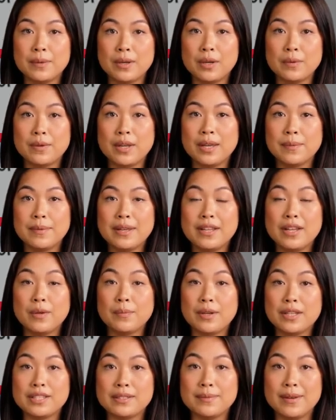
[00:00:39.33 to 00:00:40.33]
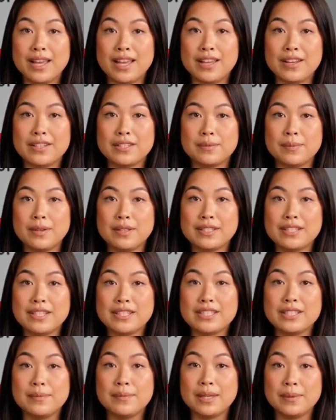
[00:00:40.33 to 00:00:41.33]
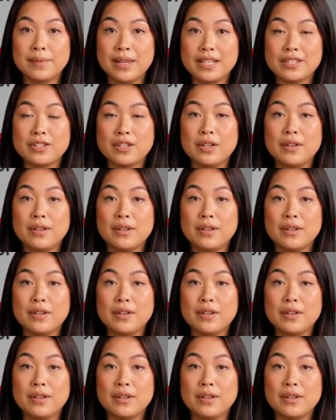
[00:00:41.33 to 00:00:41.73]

program and OS files or system image